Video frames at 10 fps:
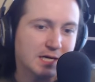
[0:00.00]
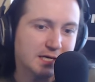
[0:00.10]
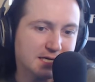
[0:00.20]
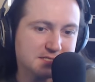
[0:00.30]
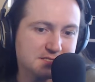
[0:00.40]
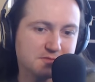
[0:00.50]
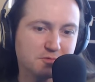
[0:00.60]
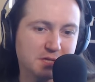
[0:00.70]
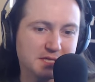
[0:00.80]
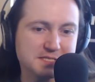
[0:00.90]
I guess
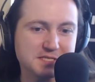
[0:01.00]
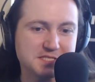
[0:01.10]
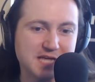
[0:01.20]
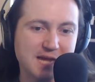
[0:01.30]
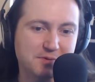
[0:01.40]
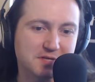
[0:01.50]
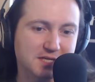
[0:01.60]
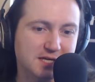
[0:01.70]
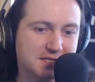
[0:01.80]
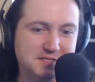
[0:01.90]
release the Tapert
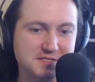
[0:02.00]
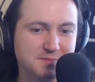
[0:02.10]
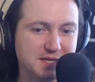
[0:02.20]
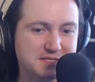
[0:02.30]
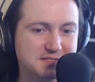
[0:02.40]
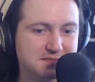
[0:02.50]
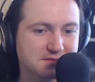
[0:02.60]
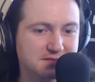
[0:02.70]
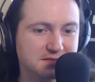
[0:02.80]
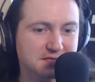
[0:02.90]
cut is the best
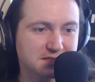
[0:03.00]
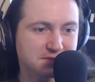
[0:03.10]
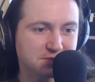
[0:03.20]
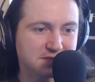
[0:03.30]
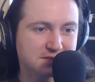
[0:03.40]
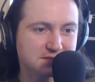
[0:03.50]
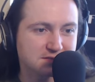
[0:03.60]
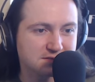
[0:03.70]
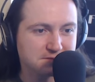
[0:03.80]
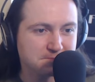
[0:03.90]
thing that we could...
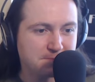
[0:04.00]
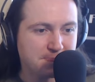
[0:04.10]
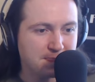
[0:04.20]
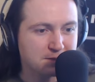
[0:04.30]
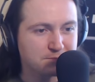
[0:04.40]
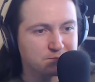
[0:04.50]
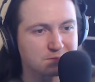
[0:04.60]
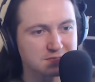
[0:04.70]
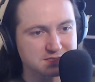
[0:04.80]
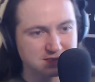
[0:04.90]

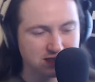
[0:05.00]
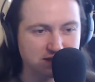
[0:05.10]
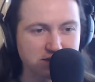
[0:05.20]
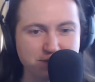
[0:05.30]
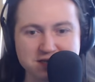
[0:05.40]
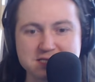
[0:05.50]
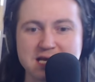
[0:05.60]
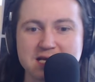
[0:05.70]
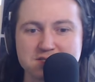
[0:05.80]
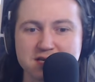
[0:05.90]
is like the best
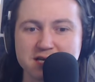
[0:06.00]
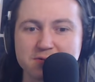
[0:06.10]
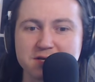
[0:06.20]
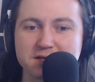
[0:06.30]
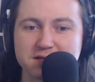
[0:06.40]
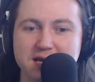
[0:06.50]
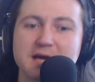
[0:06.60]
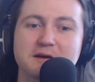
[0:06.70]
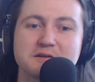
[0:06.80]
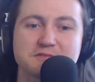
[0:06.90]
hashtag we could
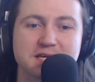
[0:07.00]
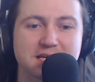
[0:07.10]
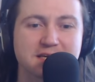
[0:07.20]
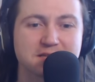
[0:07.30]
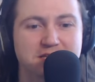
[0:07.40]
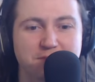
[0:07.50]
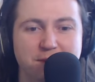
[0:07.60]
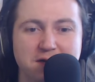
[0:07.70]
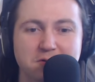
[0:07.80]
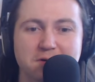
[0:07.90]
have. I can't think of a
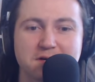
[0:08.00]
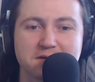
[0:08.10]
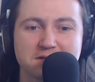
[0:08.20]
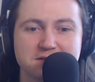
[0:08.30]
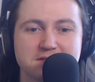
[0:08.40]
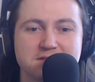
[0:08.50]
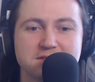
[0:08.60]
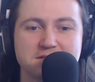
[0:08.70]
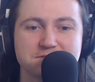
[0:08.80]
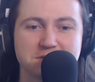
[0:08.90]
better one.
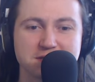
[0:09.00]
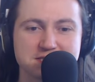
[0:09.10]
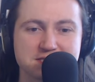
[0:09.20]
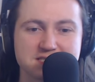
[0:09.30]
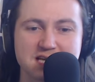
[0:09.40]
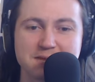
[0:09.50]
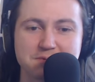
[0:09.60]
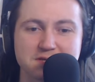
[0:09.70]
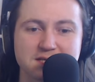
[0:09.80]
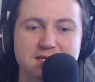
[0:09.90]
Release the
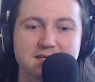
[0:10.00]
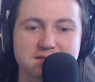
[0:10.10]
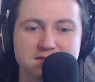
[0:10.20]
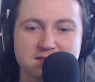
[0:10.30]
Tapert cut.